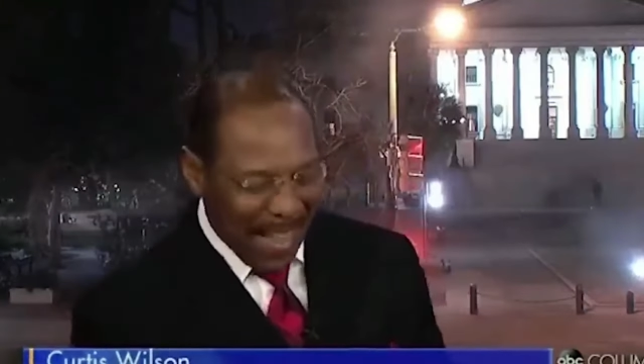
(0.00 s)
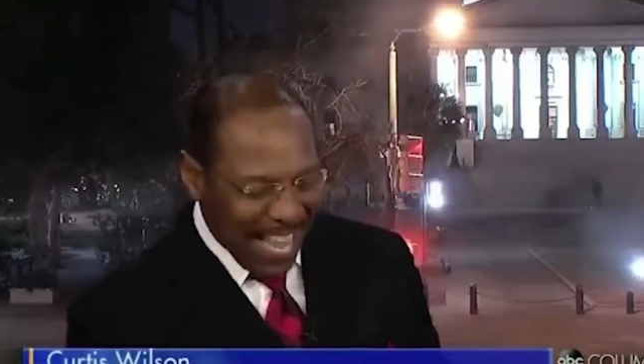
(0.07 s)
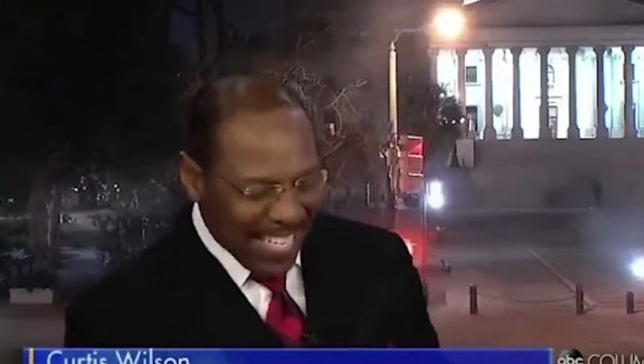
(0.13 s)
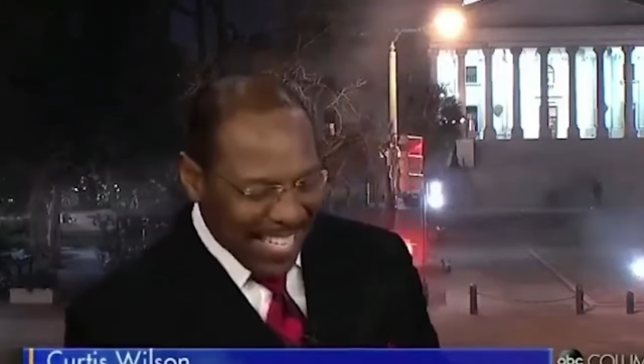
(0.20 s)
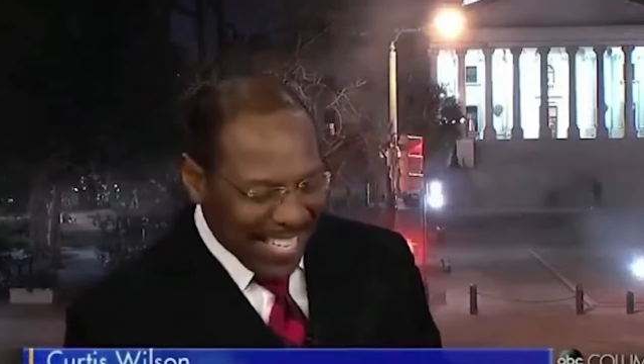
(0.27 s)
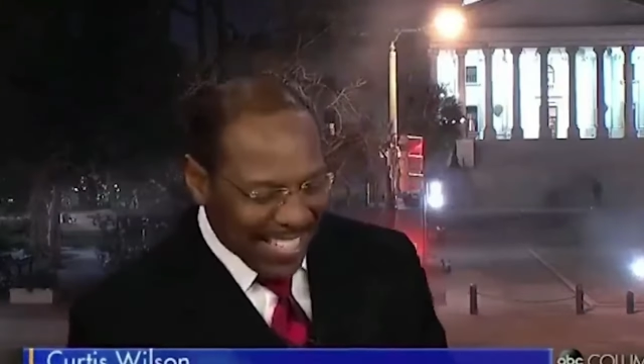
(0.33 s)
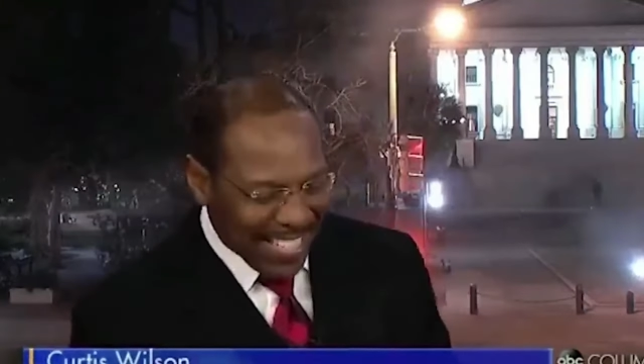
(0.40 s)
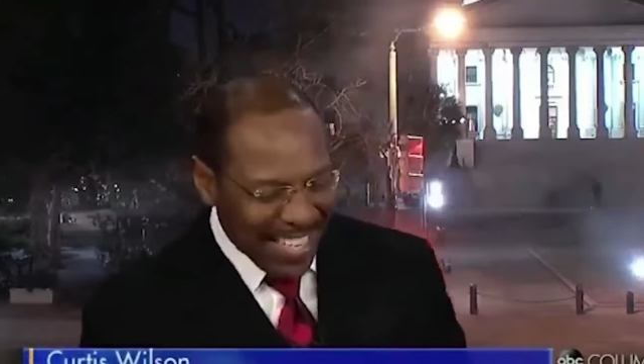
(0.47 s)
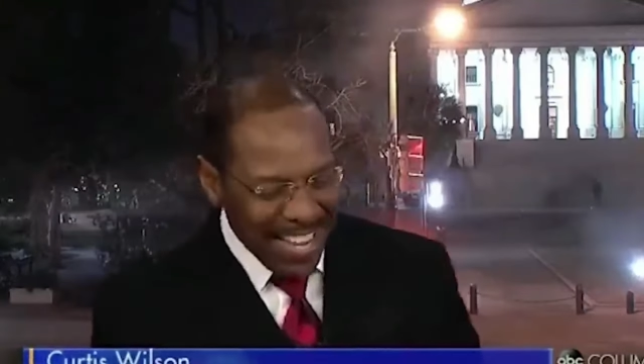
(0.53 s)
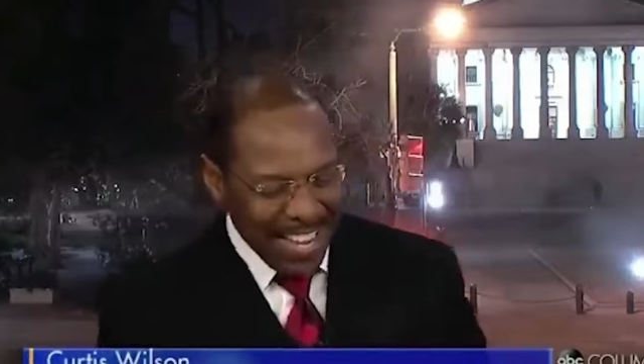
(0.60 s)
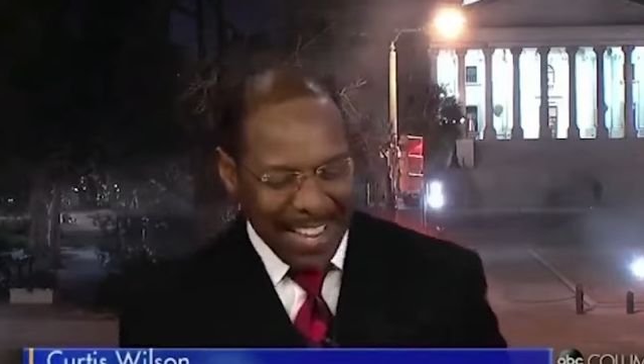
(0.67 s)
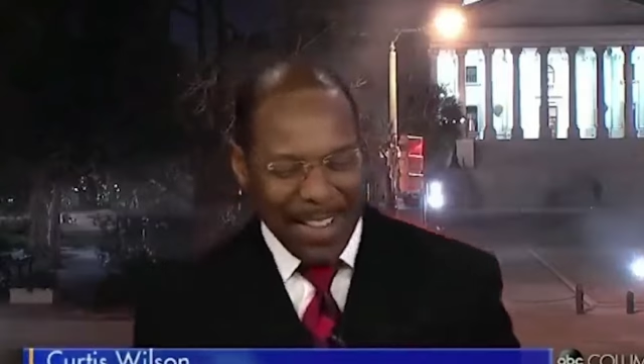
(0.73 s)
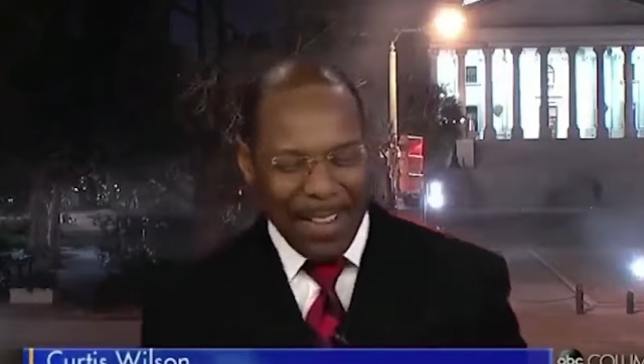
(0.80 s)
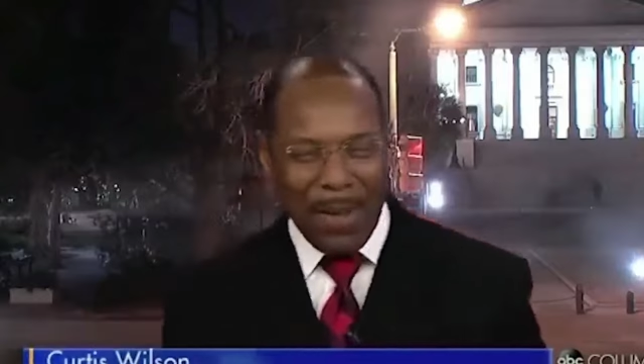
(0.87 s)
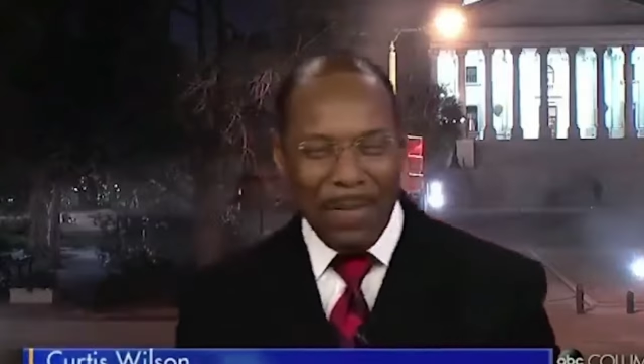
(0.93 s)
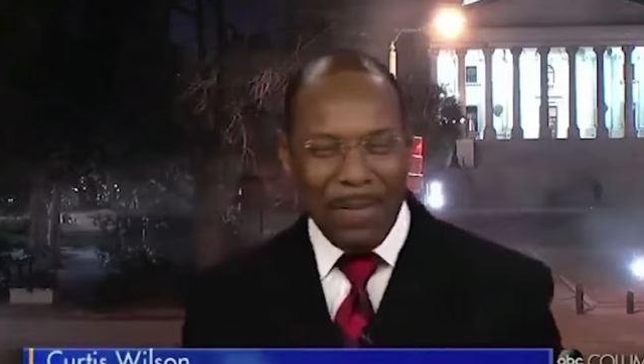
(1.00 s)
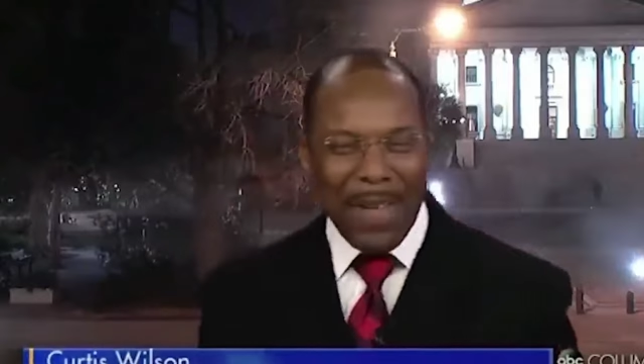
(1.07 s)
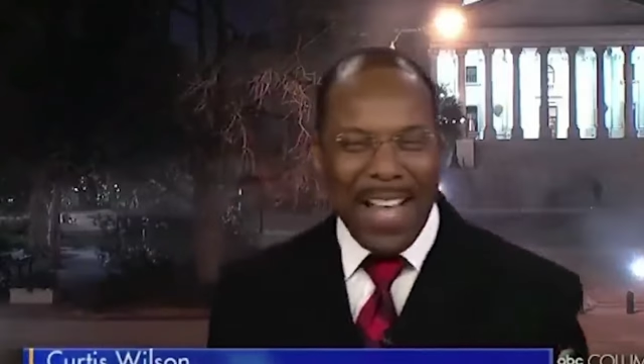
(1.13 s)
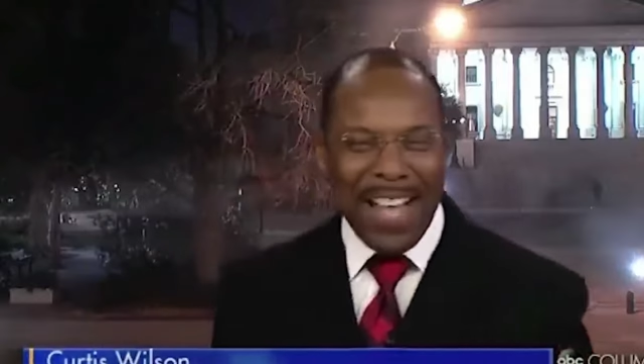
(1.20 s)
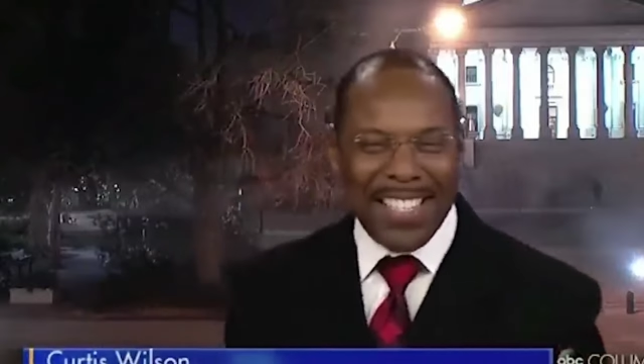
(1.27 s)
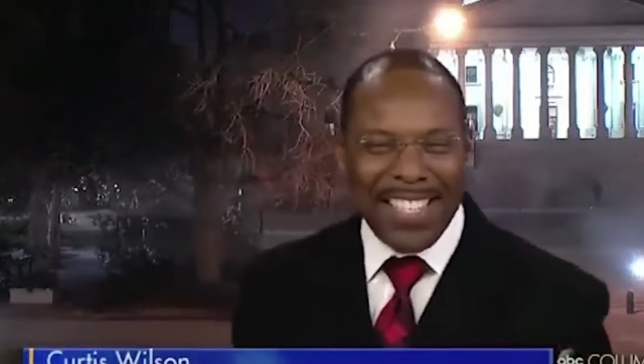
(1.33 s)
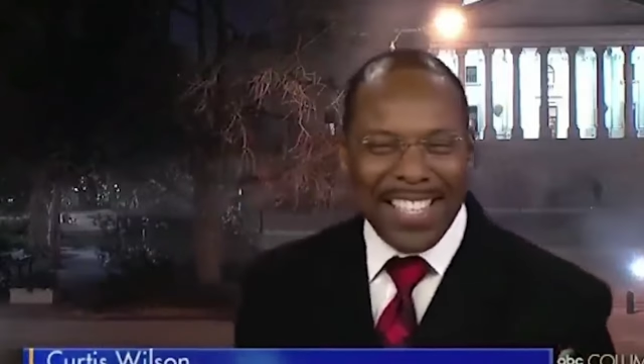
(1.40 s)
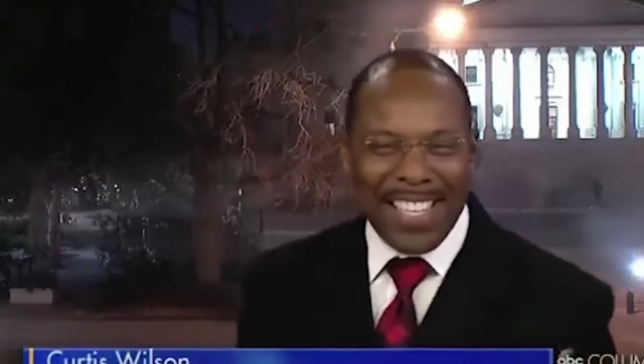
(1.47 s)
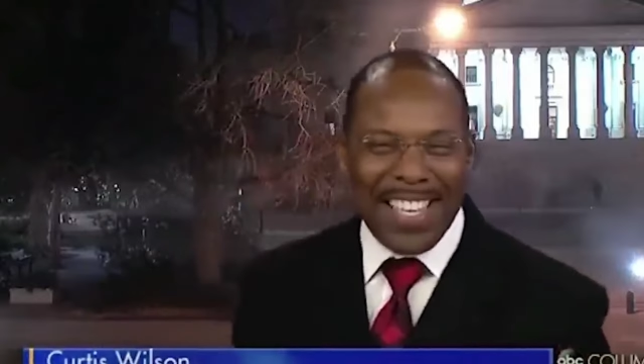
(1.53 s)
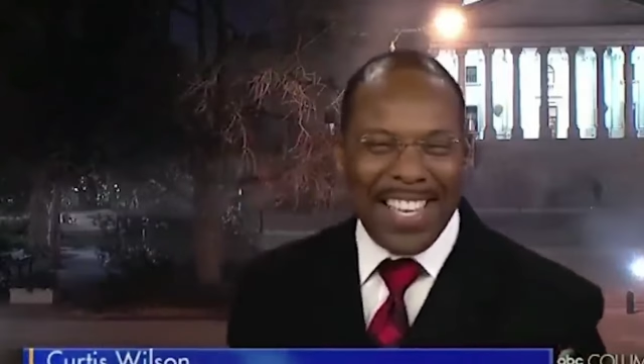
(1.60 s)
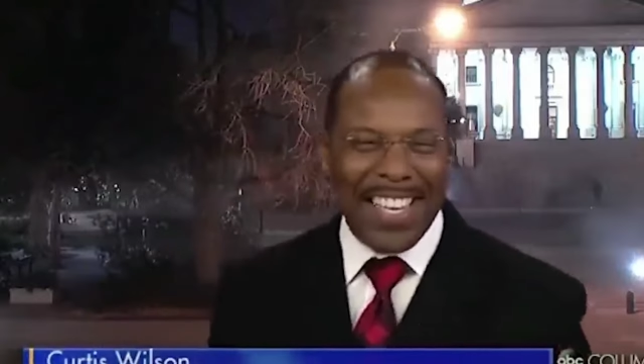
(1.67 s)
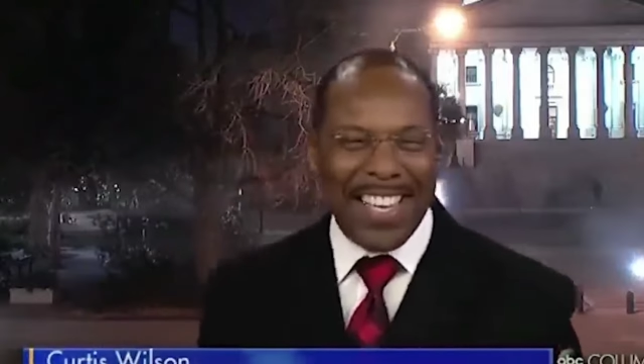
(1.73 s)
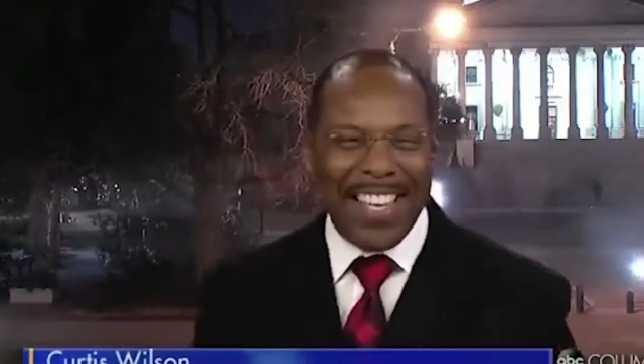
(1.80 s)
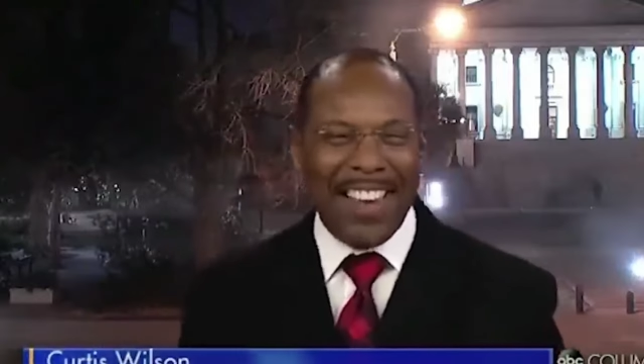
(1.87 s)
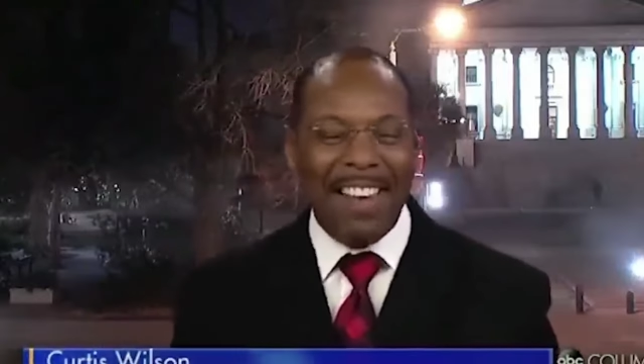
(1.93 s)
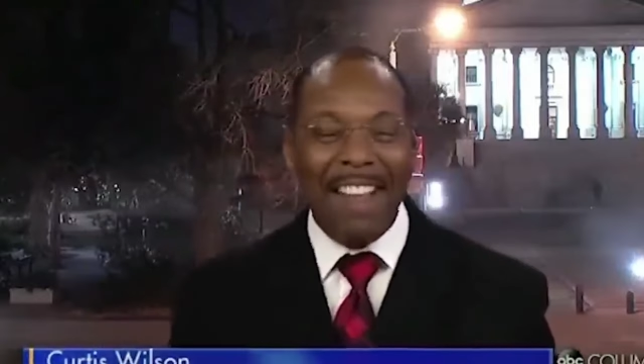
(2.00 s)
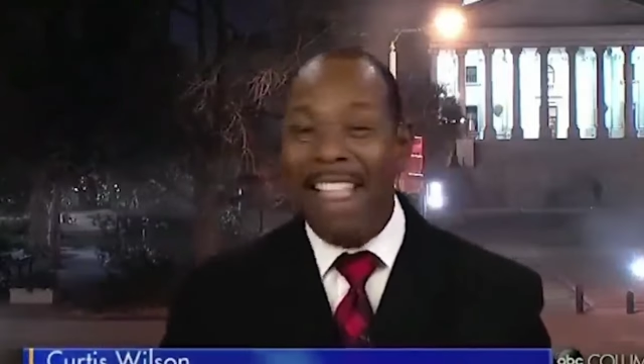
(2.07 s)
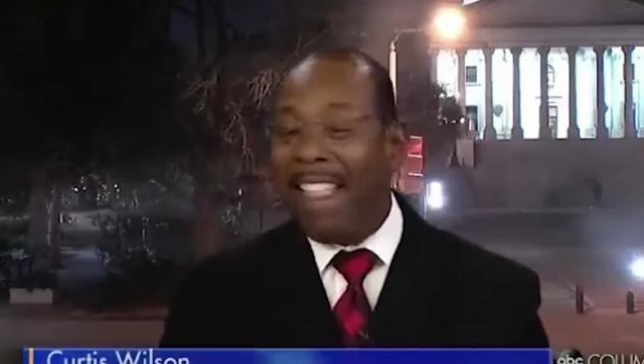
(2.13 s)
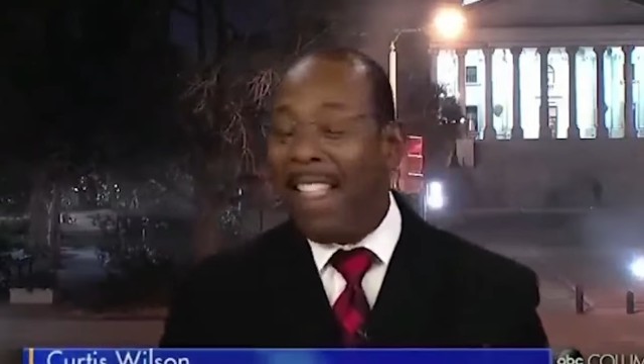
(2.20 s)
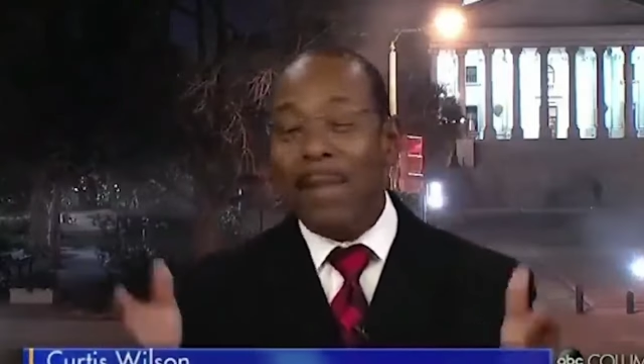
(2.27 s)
Madness about to kick in.